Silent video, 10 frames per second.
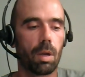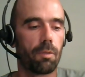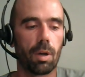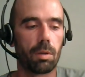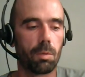I
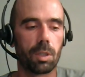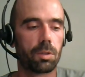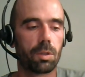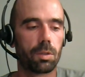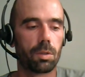thought it was
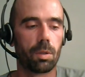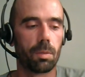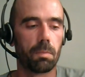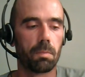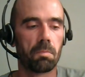just
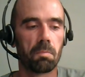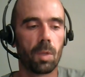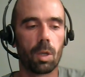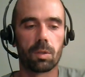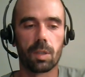a
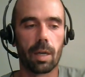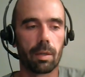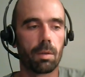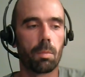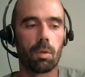
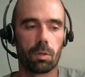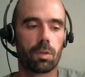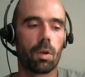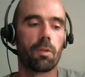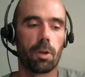stack
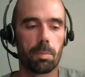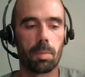amongst other,